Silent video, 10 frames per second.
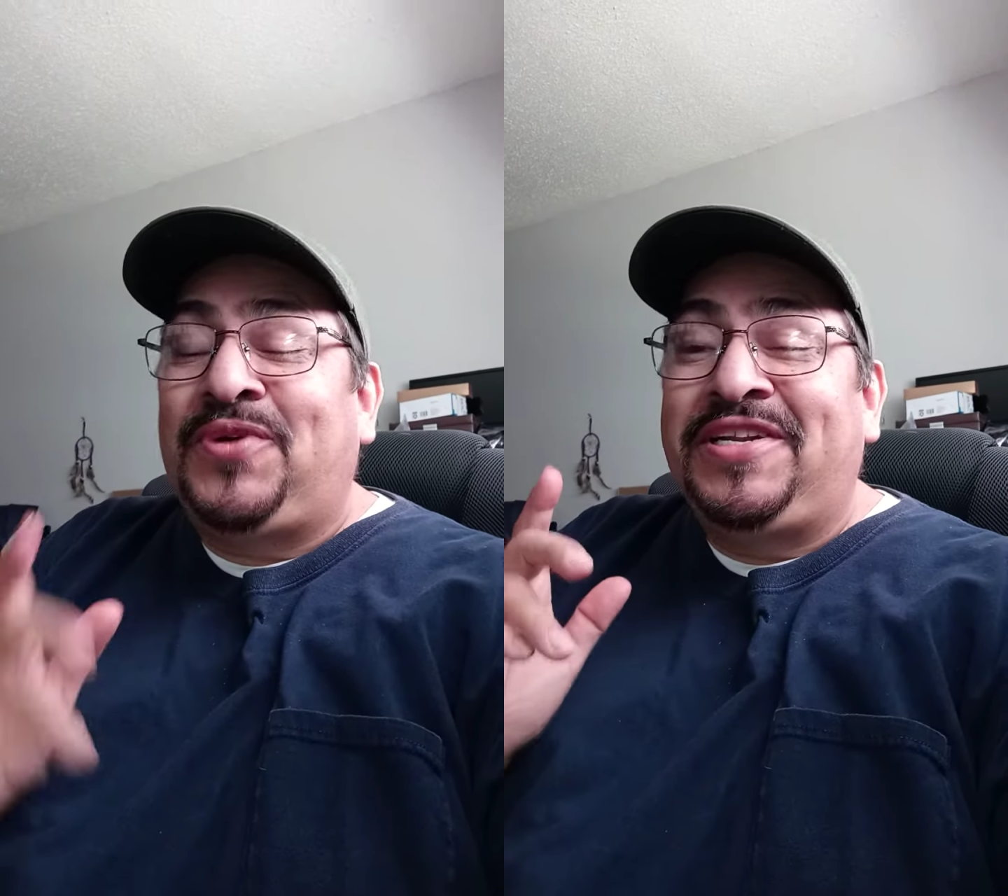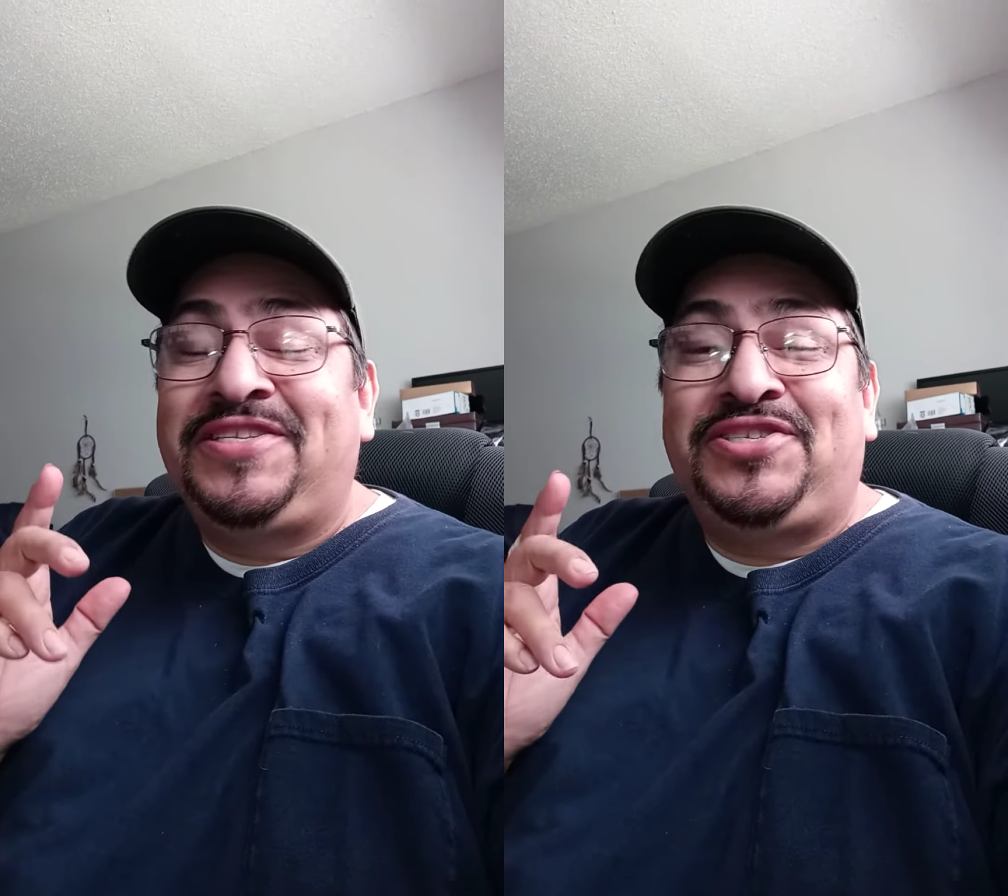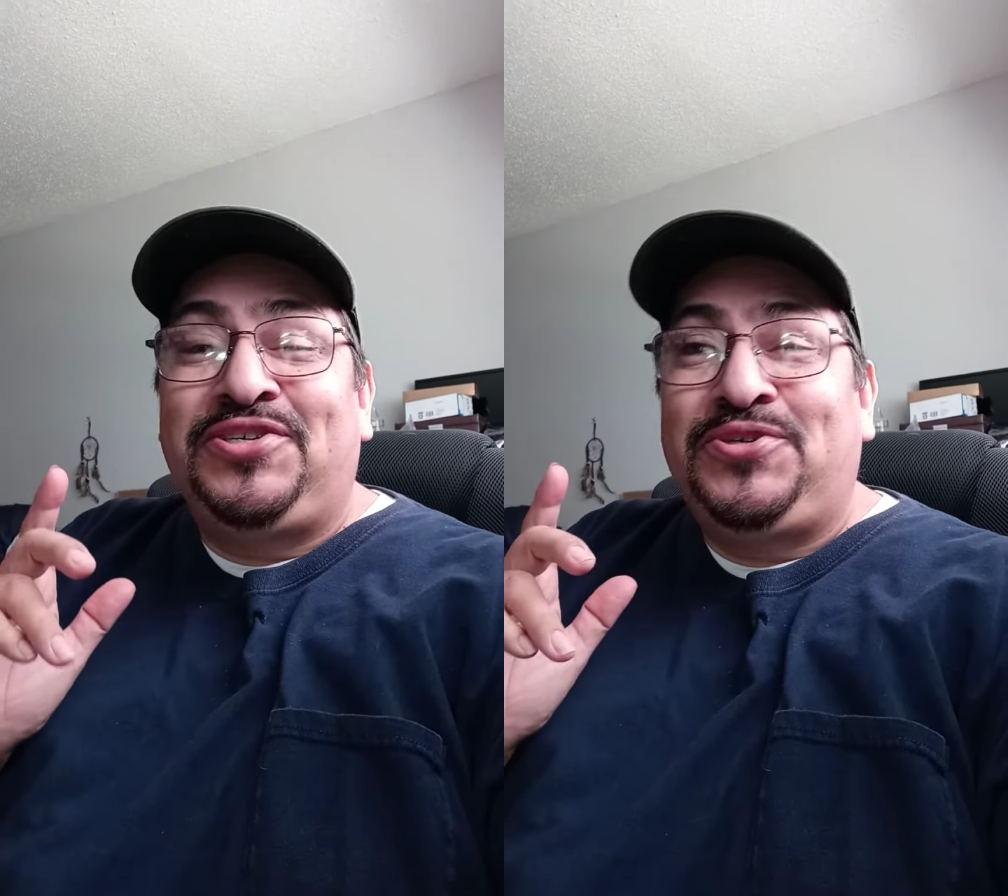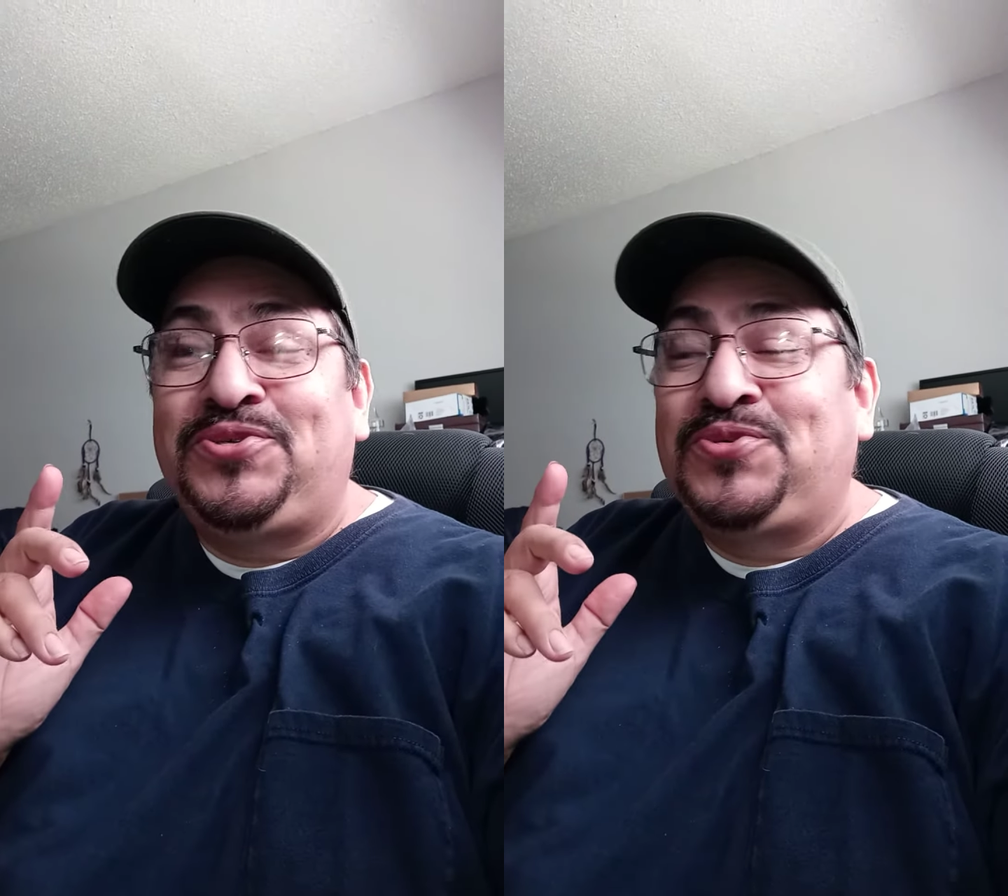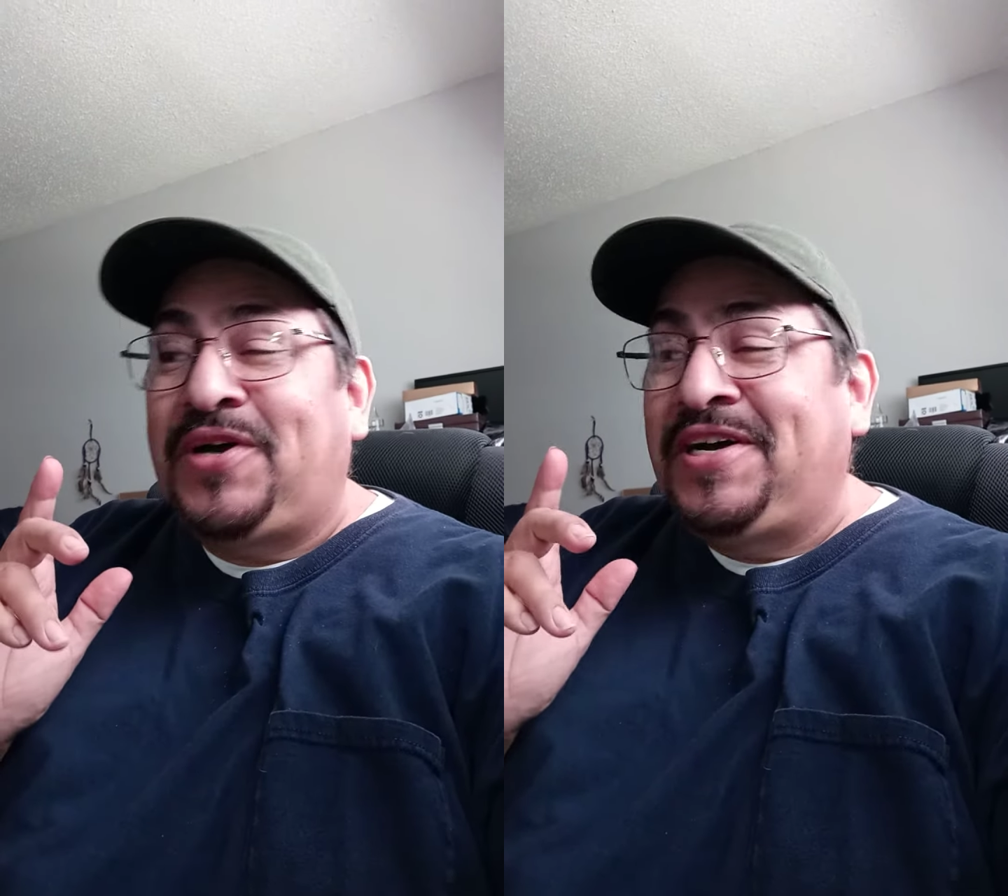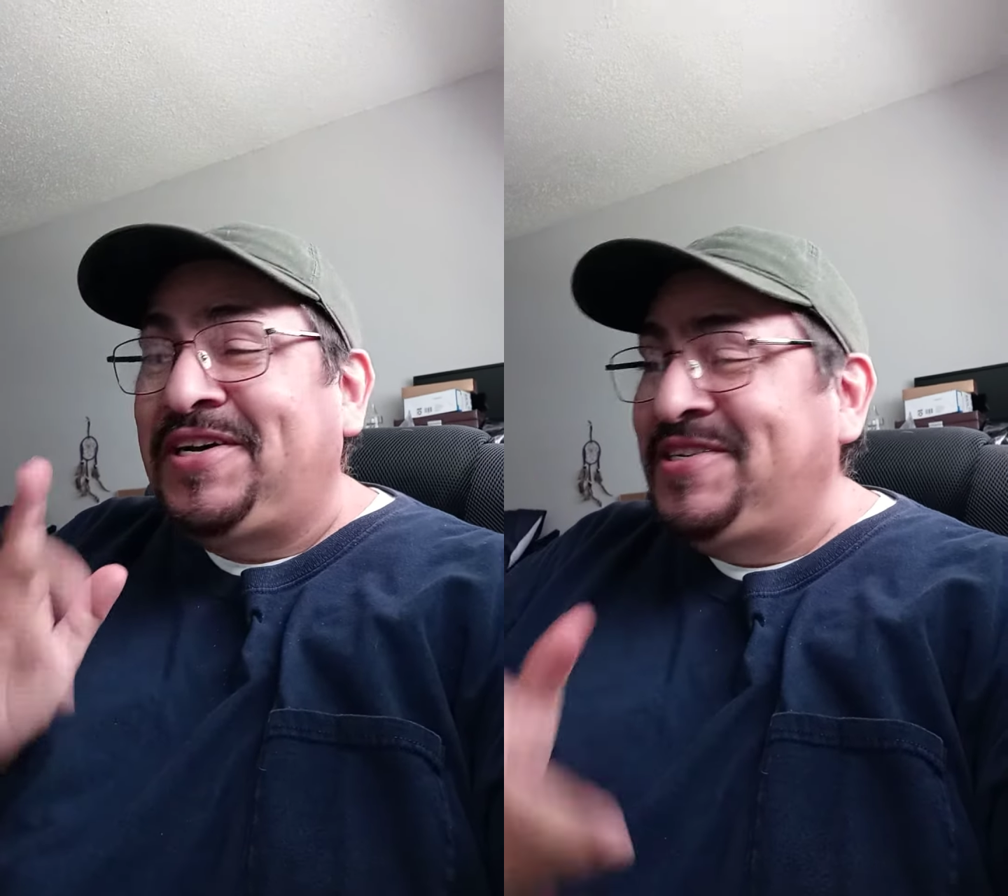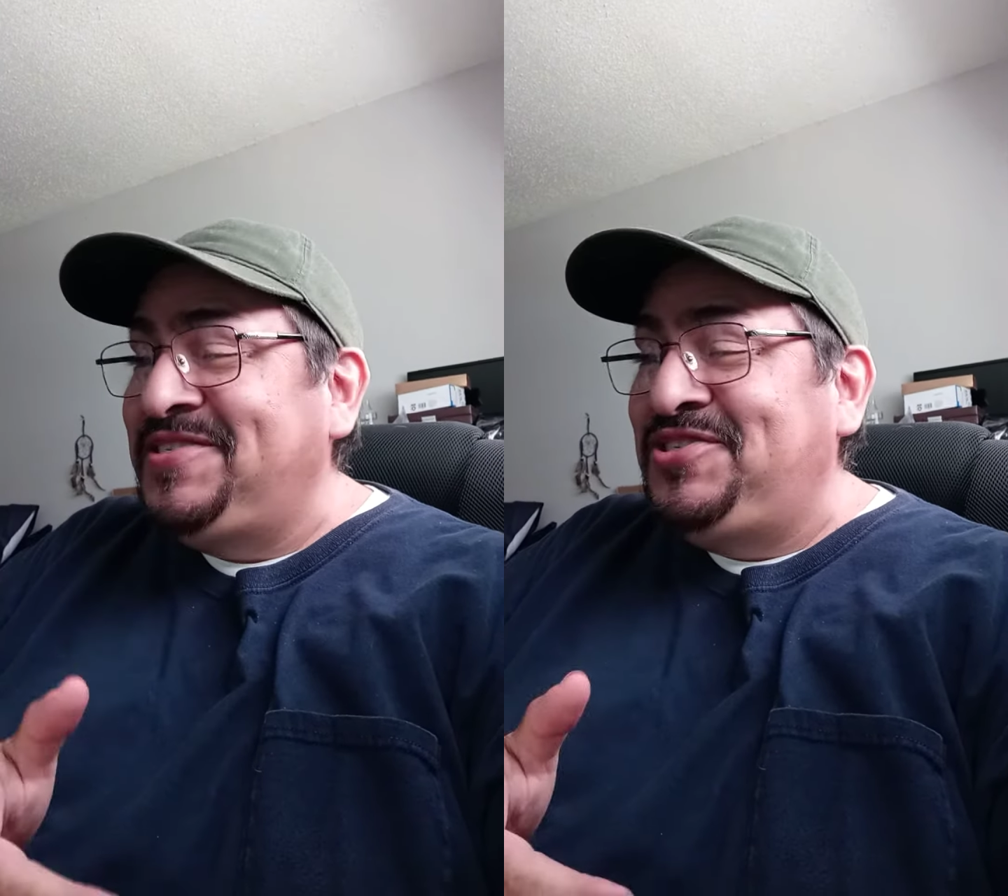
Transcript: wanted to uh,